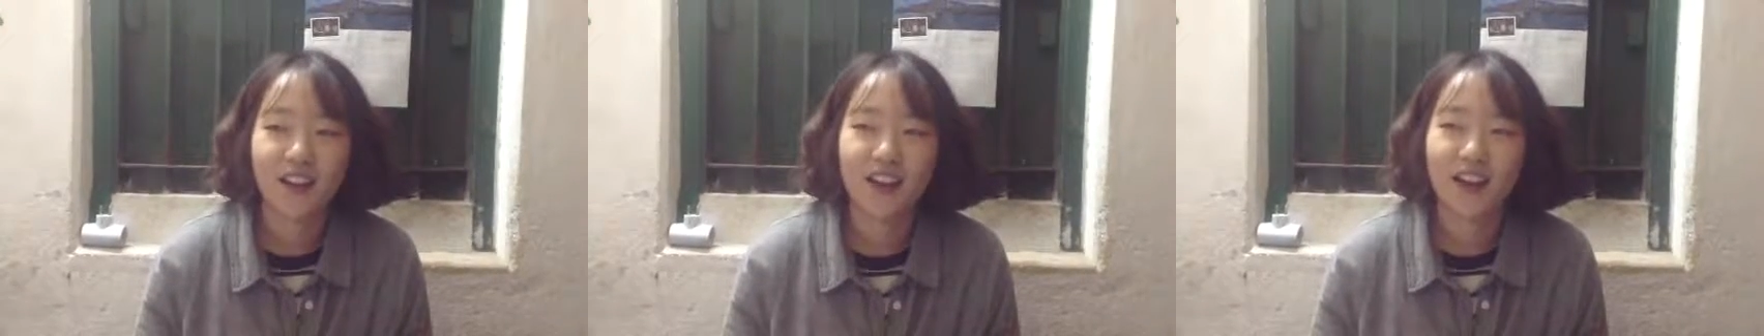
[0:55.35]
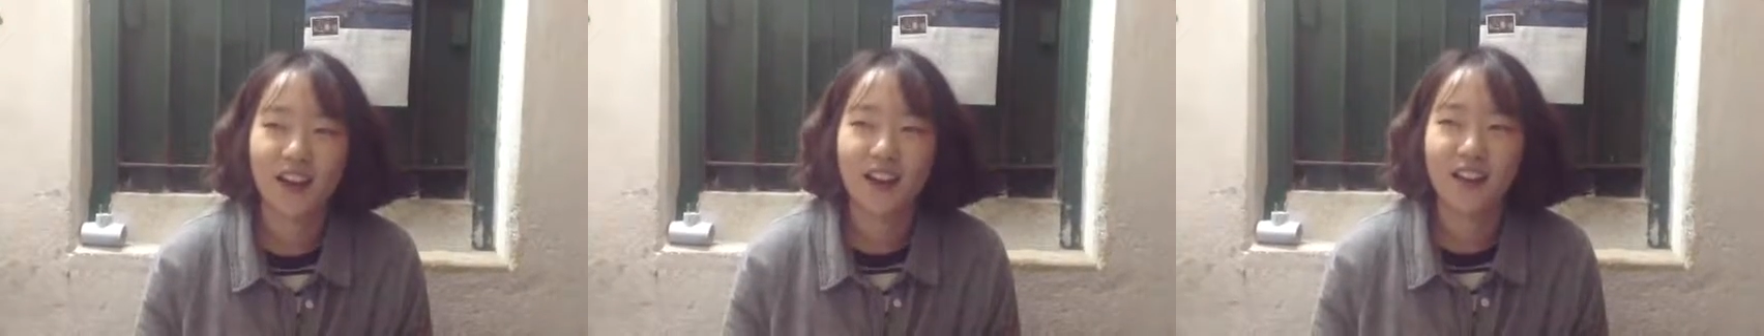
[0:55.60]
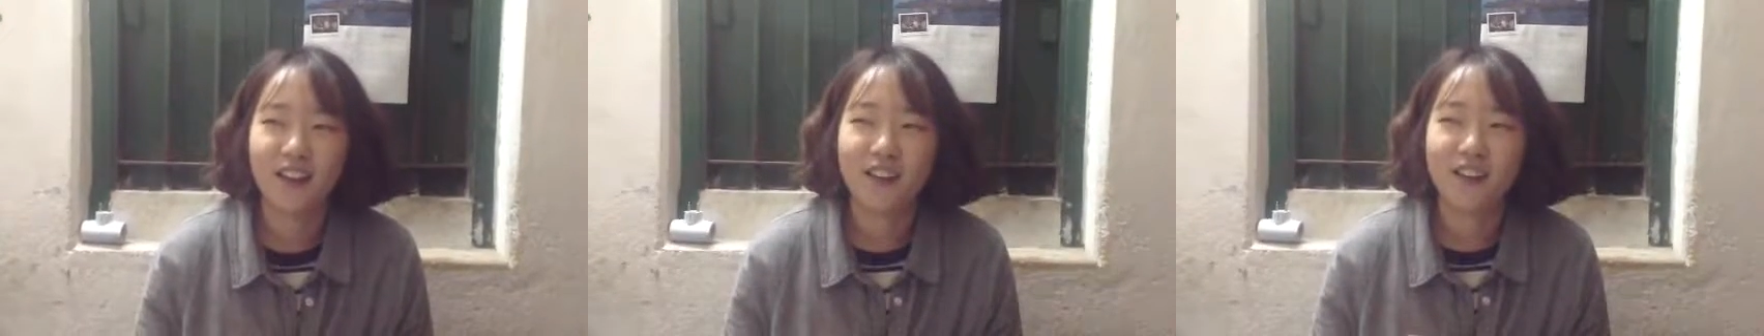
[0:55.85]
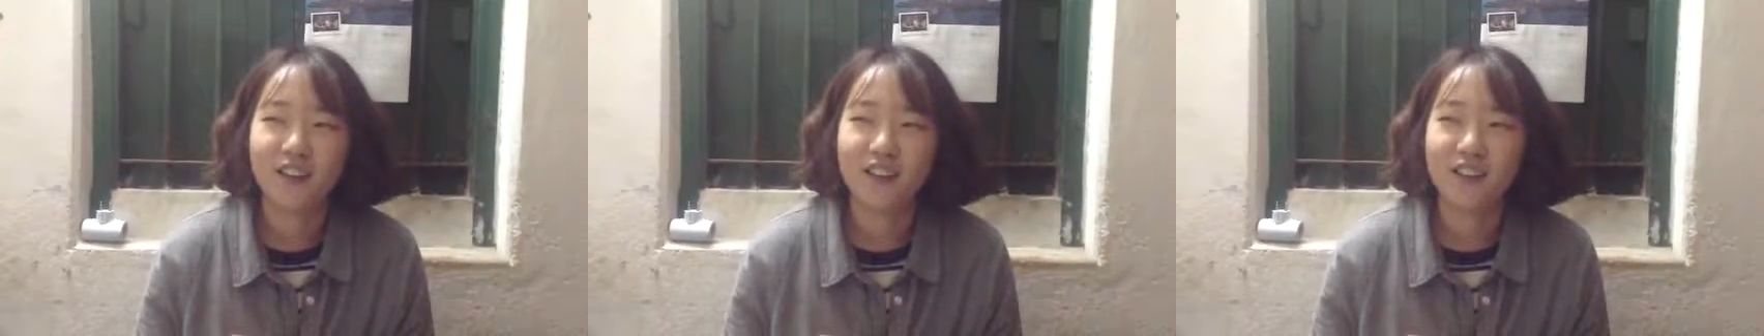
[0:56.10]

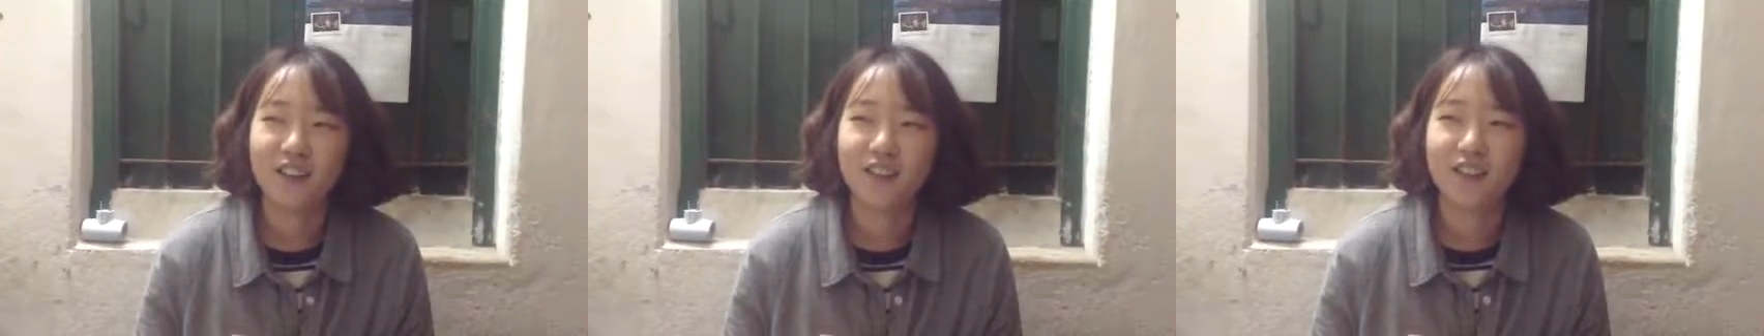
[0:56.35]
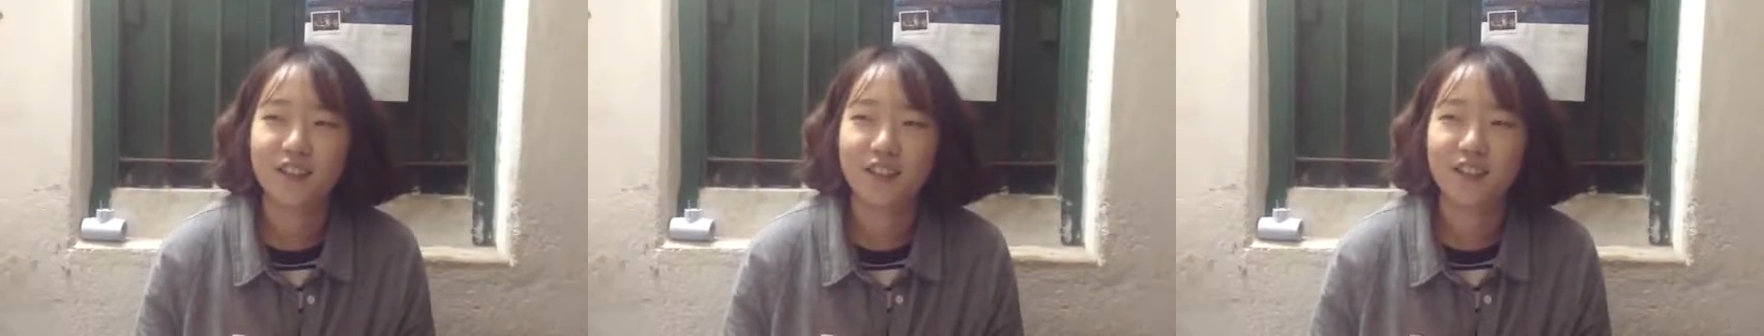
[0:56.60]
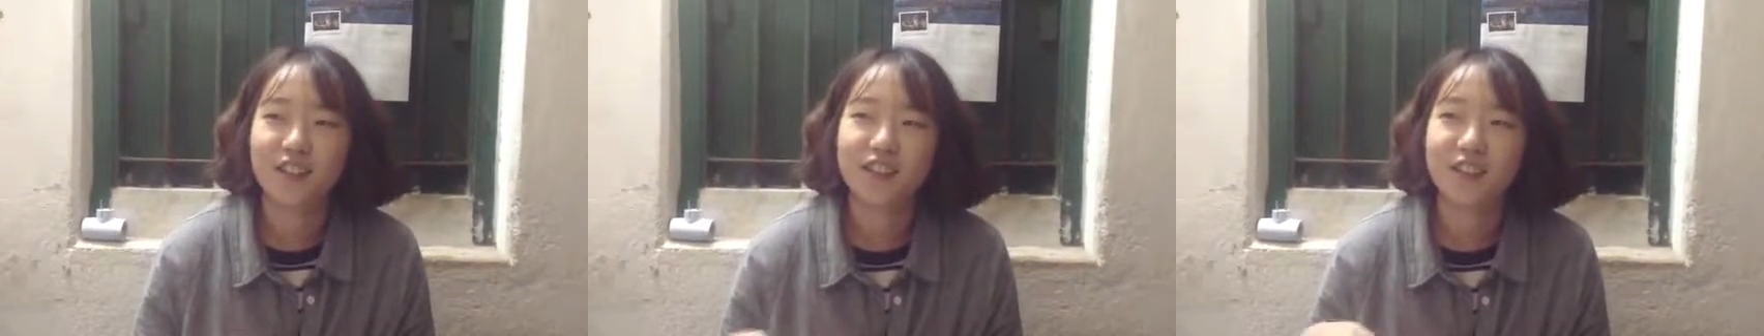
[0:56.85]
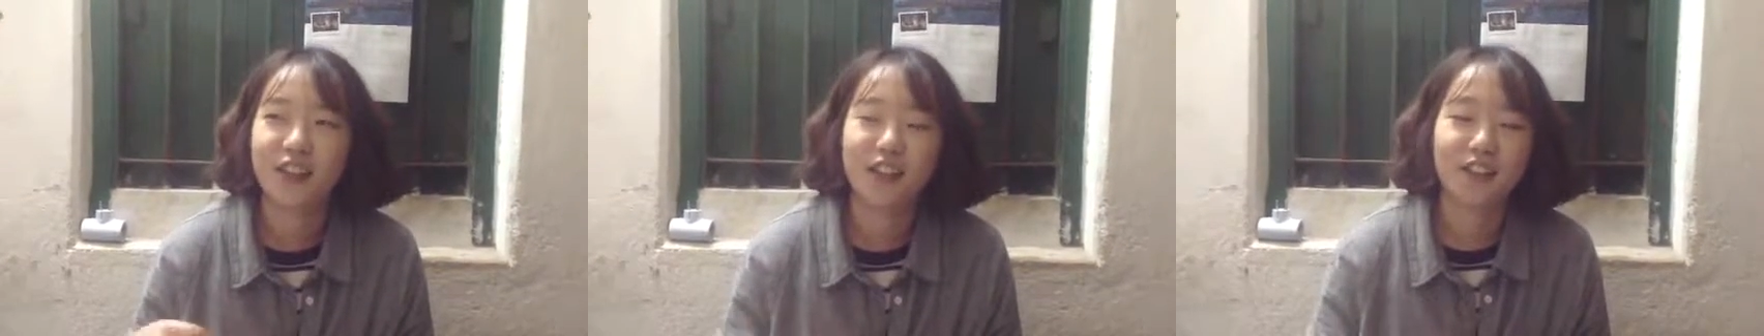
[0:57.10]
I
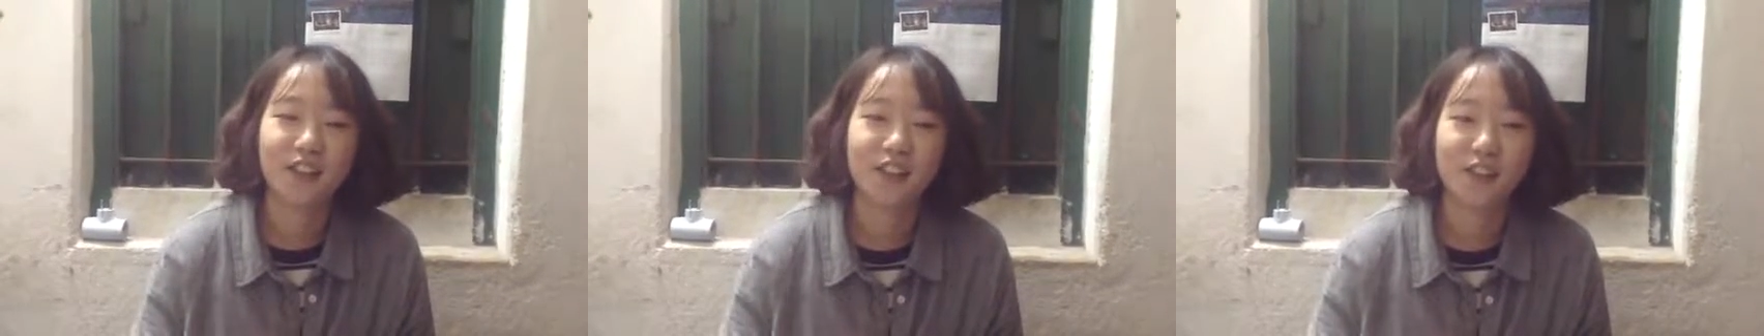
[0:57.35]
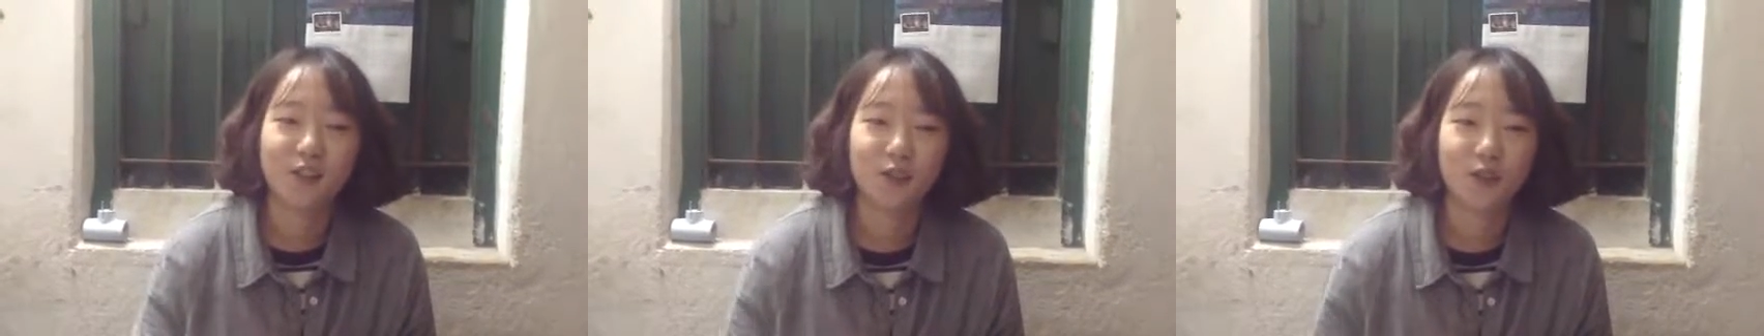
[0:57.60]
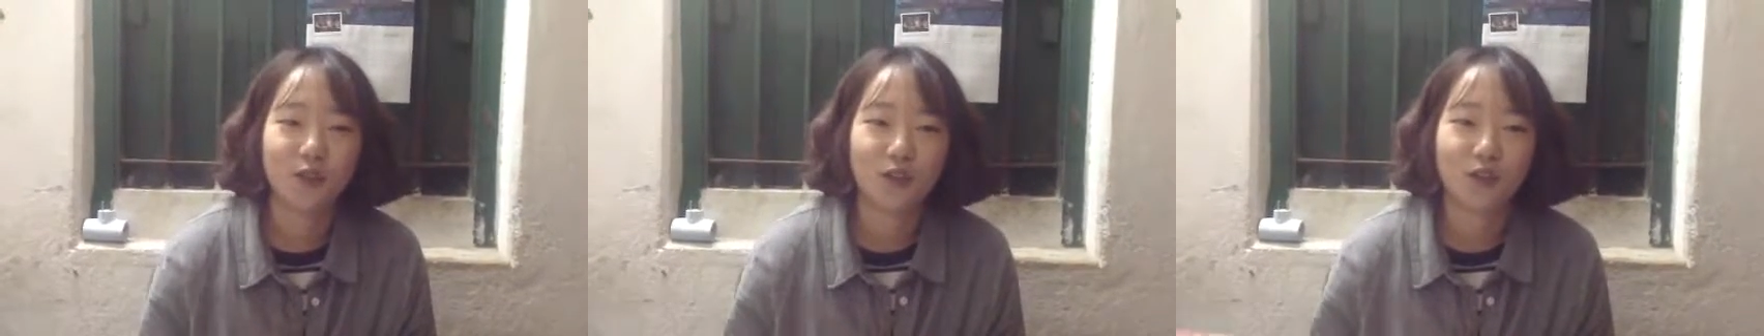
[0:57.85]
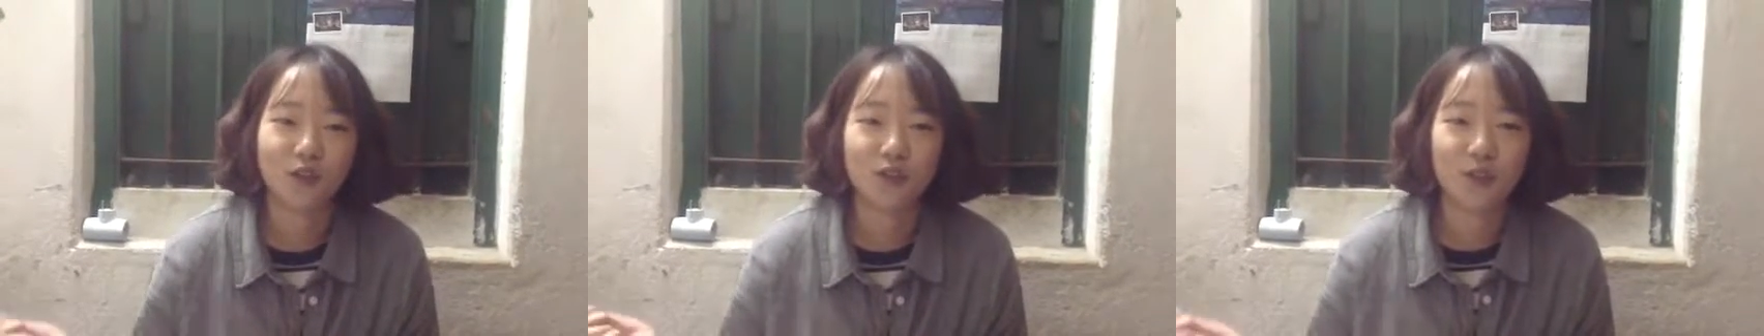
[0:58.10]
it's not easy to
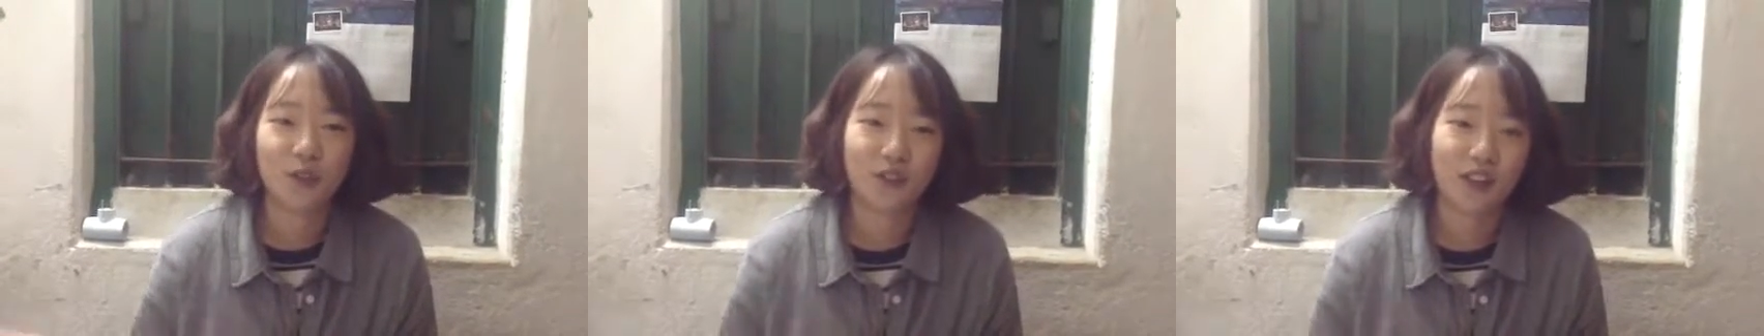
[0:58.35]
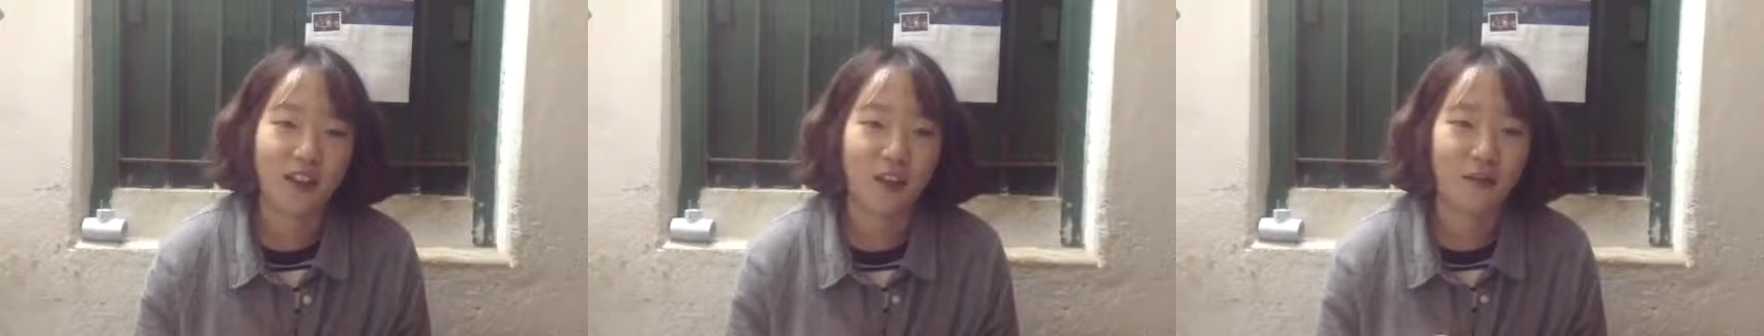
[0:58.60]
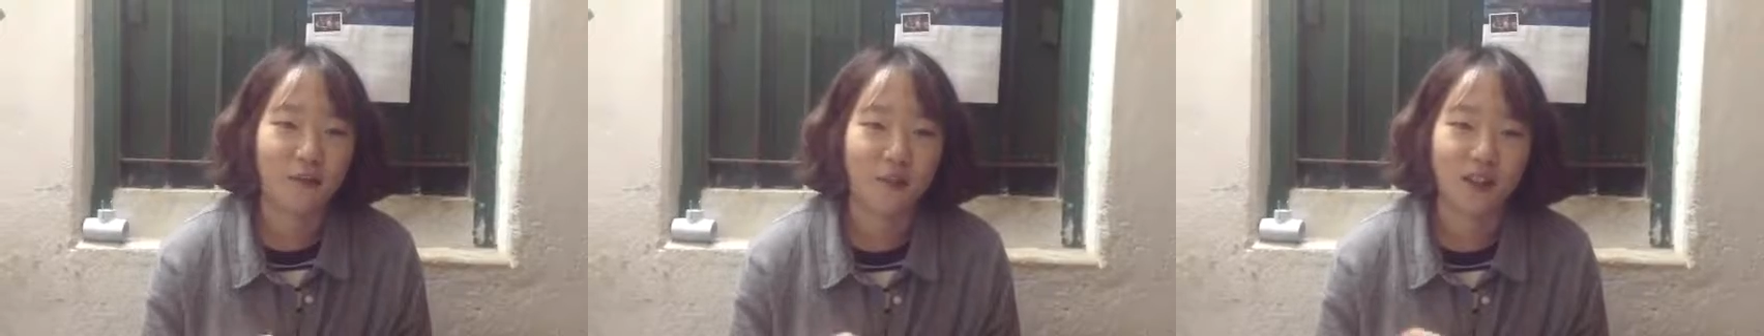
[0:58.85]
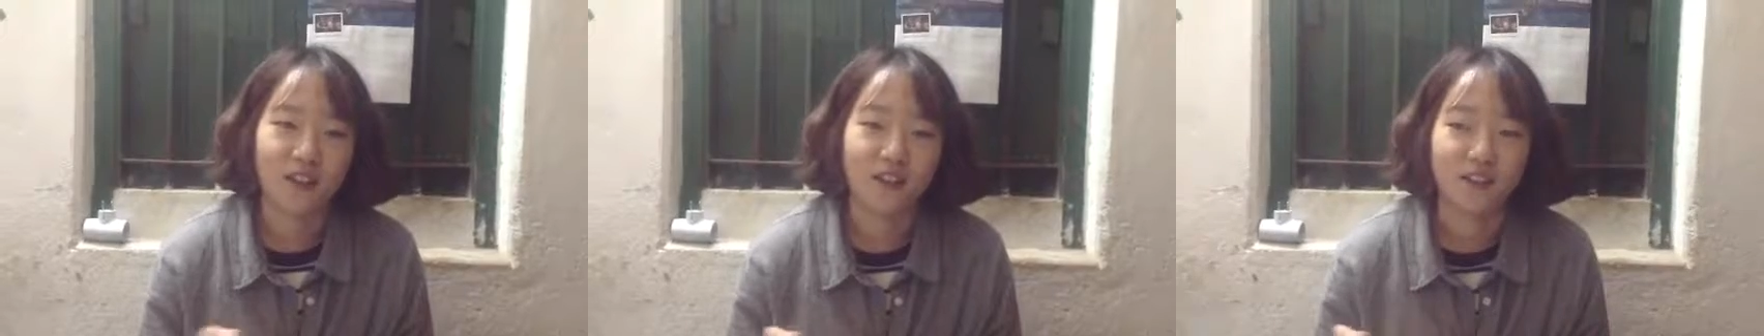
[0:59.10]
control them,
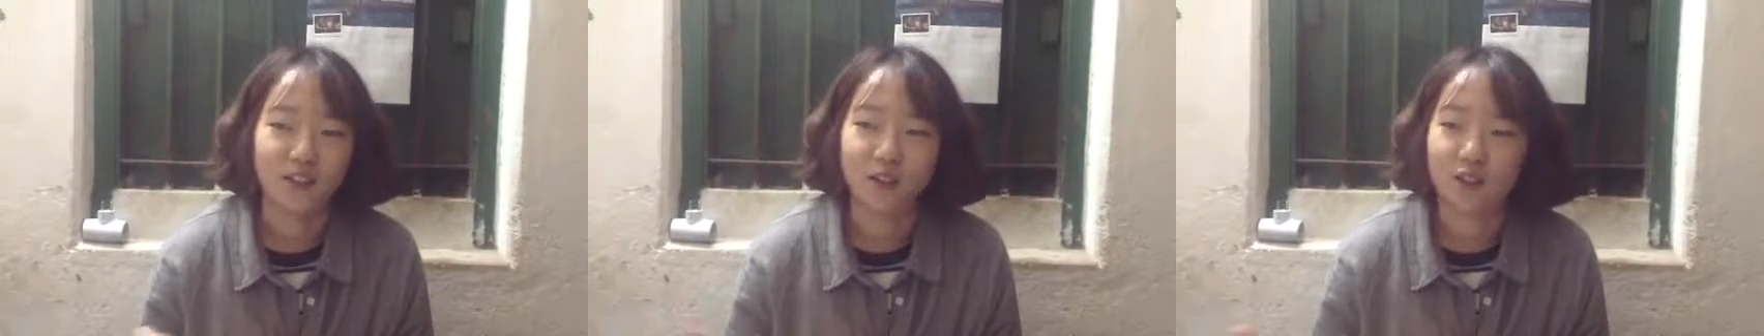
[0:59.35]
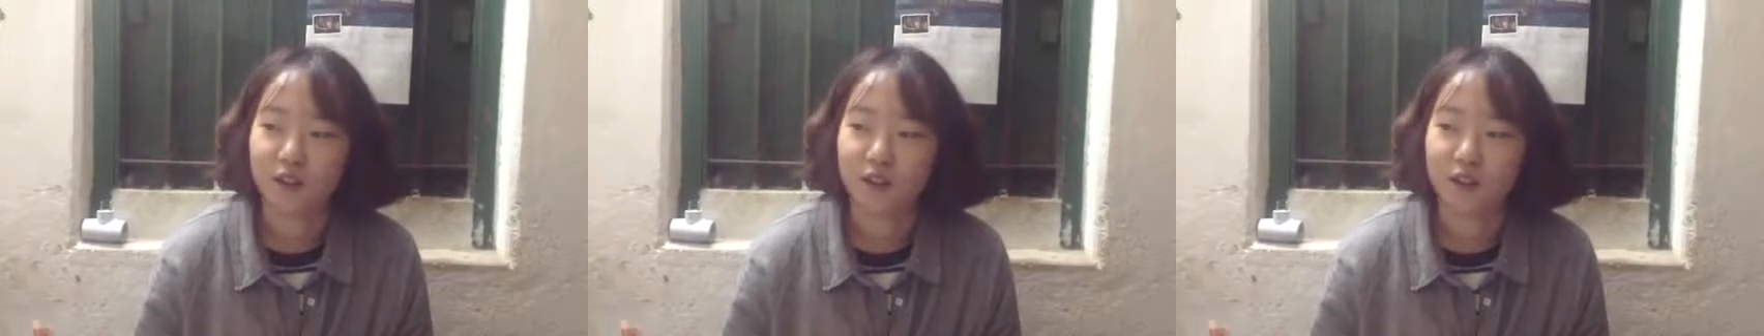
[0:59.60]
and